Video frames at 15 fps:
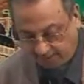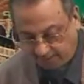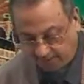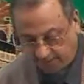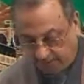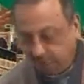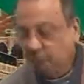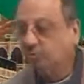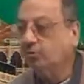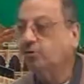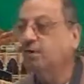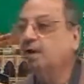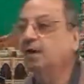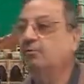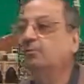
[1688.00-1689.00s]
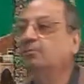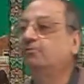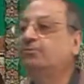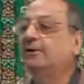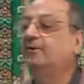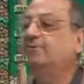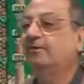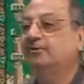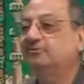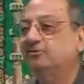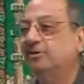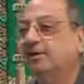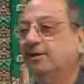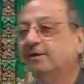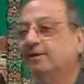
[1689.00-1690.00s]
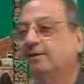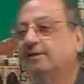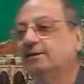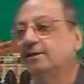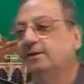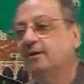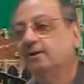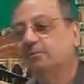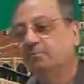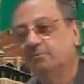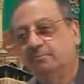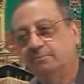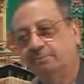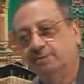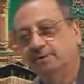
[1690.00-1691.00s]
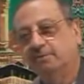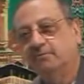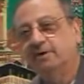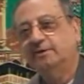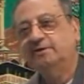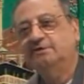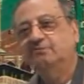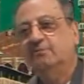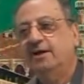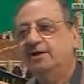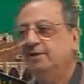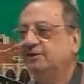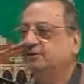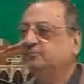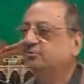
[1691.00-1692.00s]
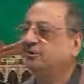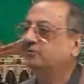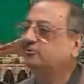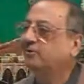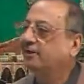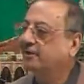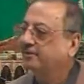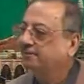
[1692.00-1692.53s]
At-tullabu fil fasli. Brother, why it is fasli?